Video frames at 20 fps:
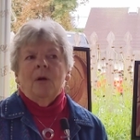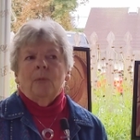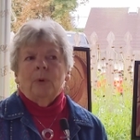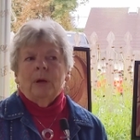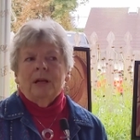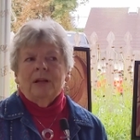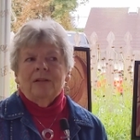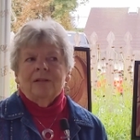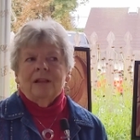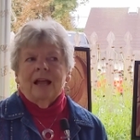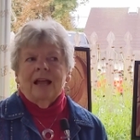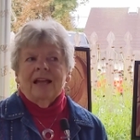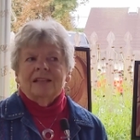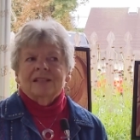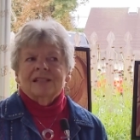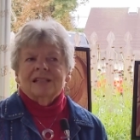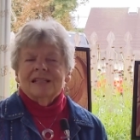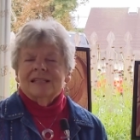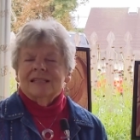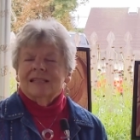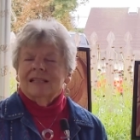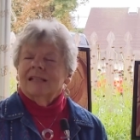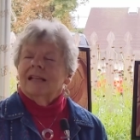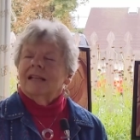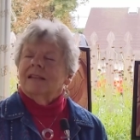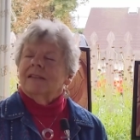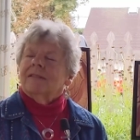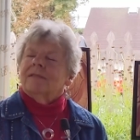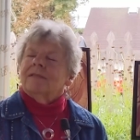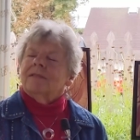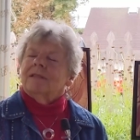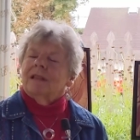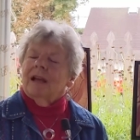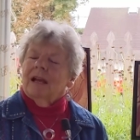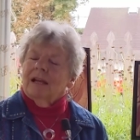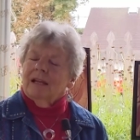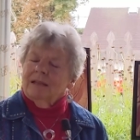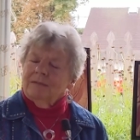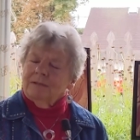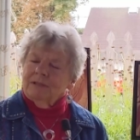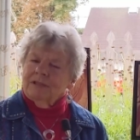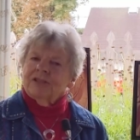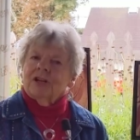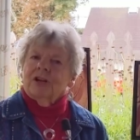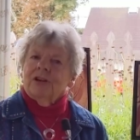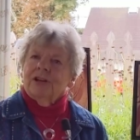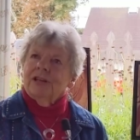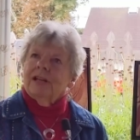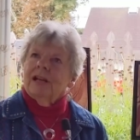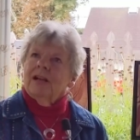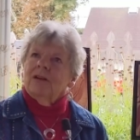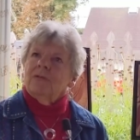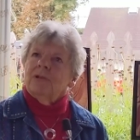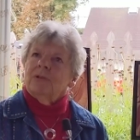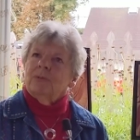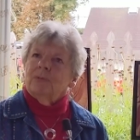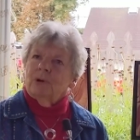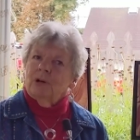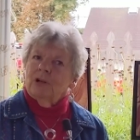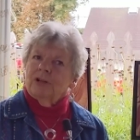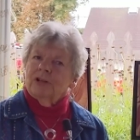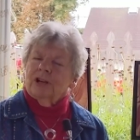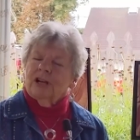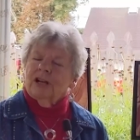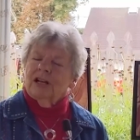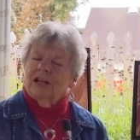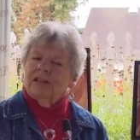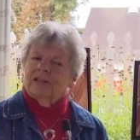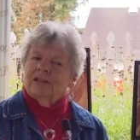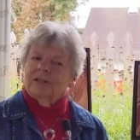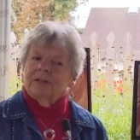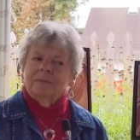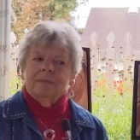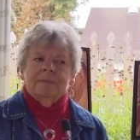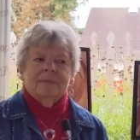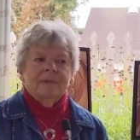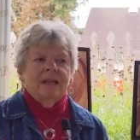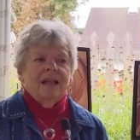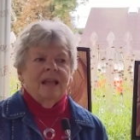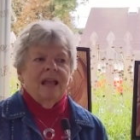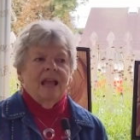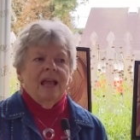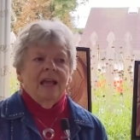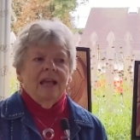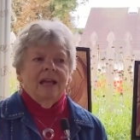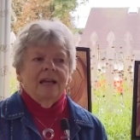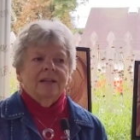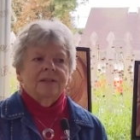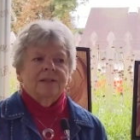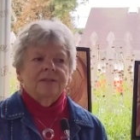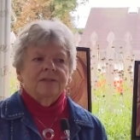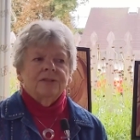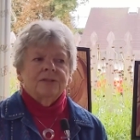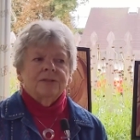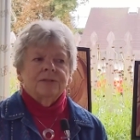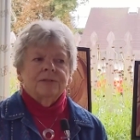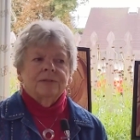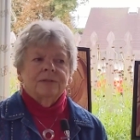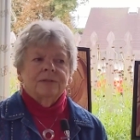Well, as I said, I started out with watercolor, and